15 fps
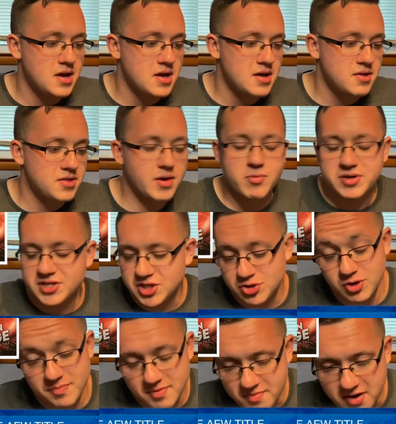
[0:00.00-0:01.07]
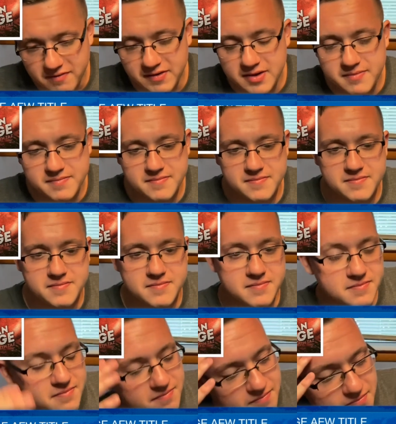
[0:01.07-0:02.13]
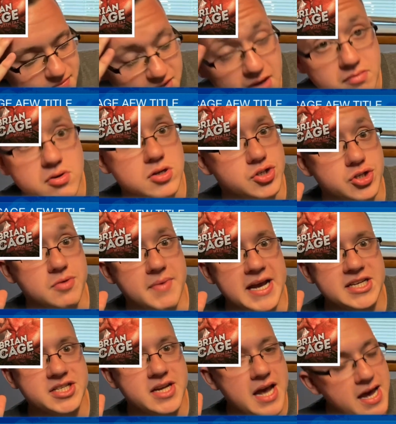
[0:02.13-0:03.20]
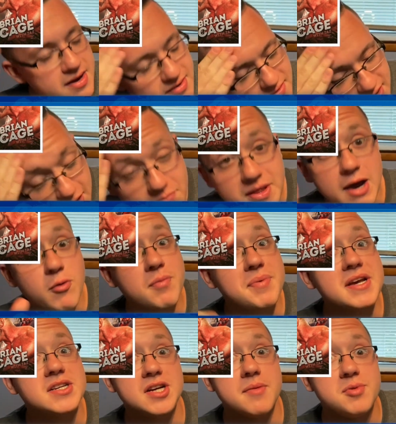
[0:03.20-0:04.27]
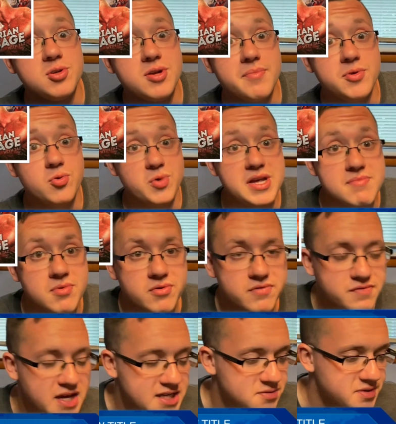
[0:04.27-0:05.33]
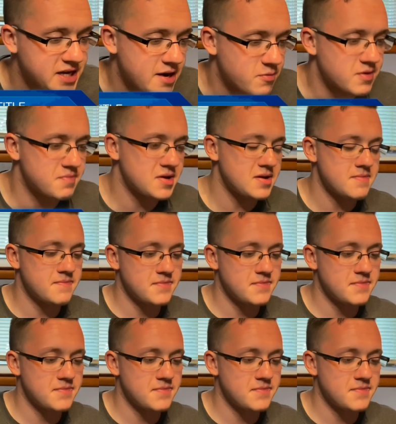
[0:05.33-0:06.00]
They wouldn't strip him of it. Could you imagine that? That would be a WWE move. That's what that would be.